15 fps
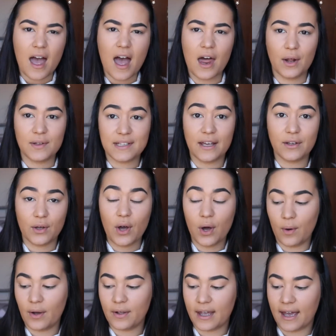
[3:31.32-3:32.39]
And I was like,
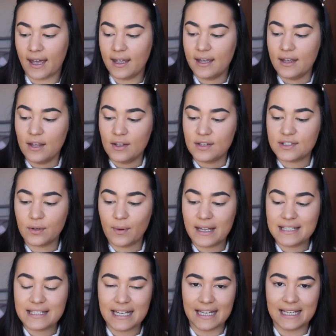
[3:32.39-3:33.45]
cool, okay. So
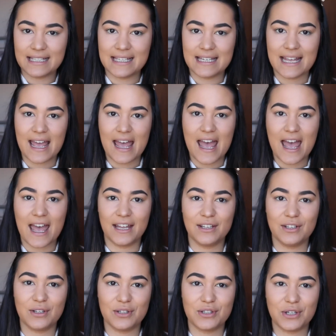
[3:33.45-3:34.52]
I did.
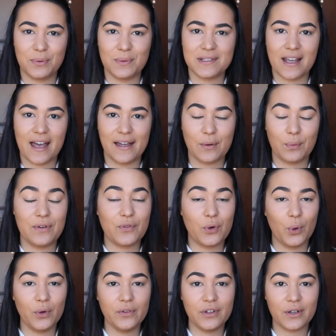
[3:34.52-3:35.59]
And she was like, we've
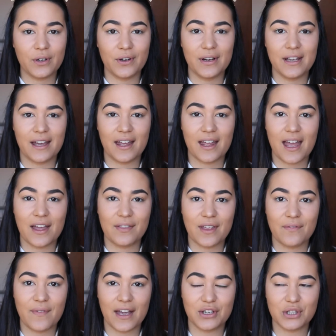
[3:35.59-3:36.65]
called the courier and
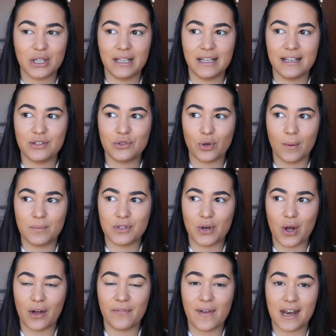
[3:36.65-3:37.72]
they've actually dropped it
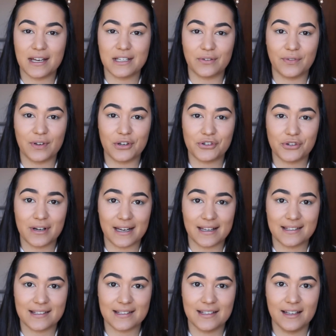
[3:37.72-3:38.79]
off at a different
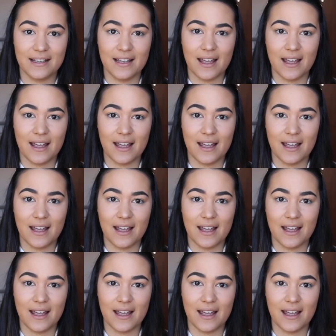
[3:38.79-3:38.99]
address.